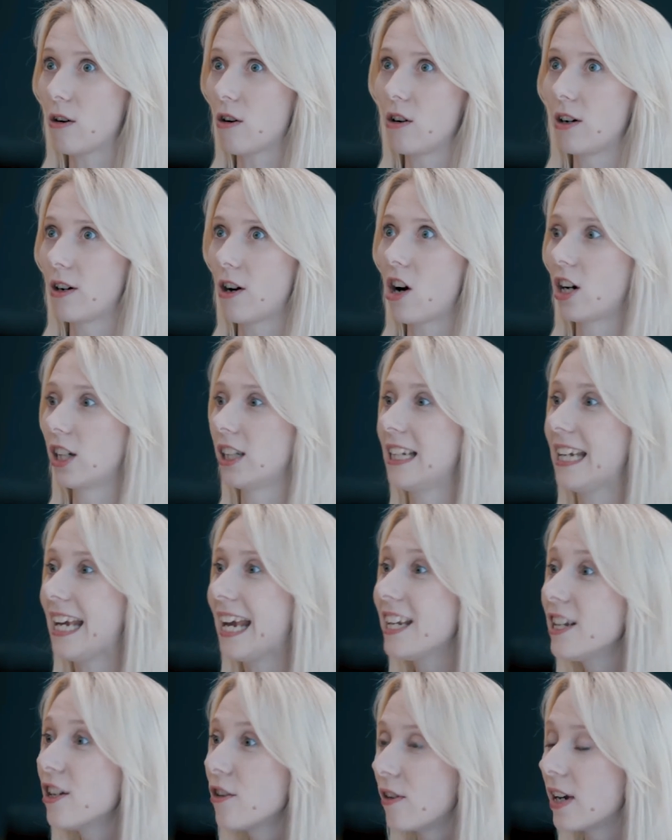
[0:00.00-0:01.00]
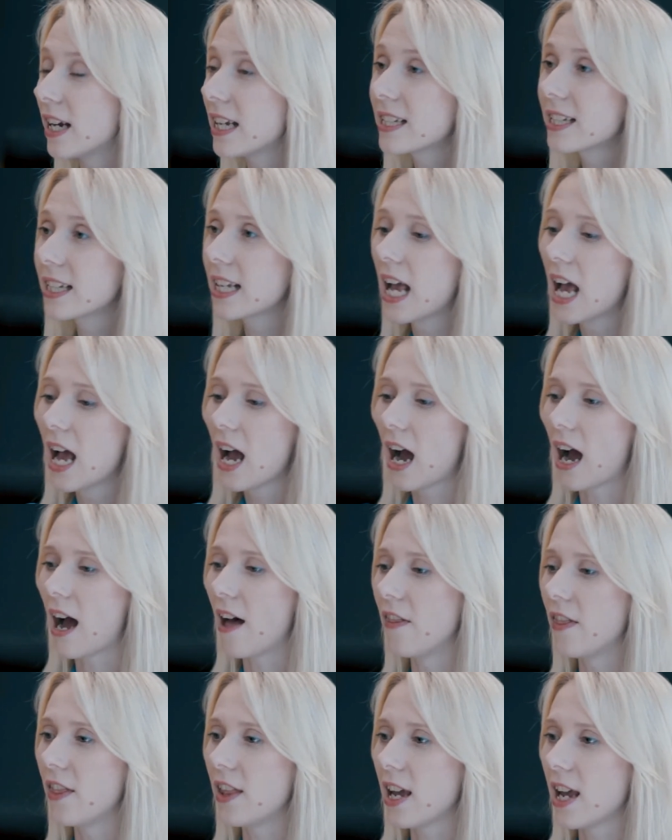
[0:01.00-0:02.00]
or hardly any risk,
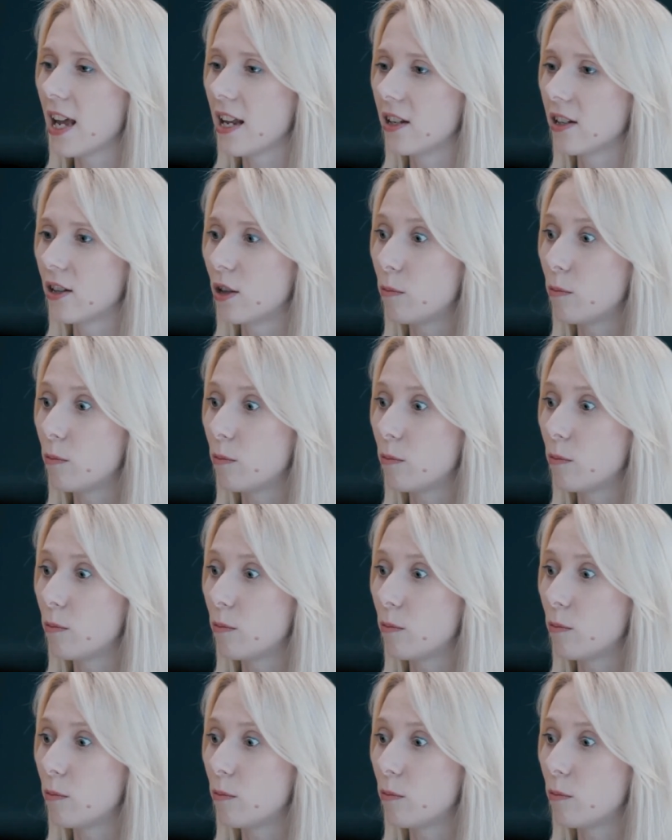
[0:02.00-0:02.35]
and then